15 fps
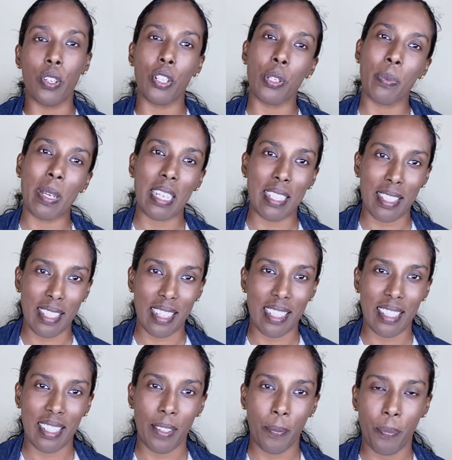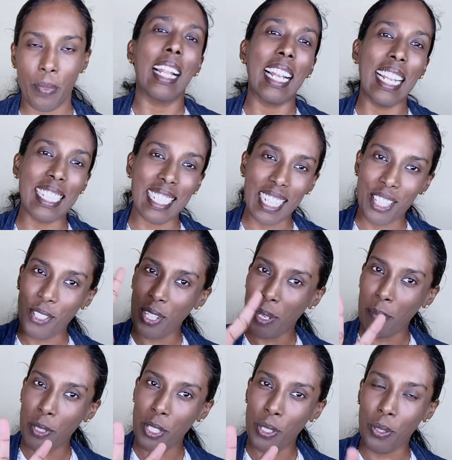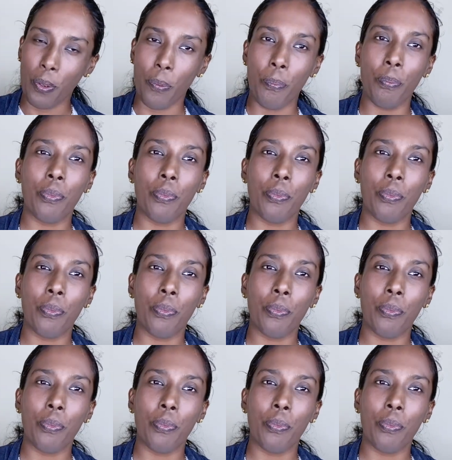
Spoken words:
resume is this. Let's get to number 2.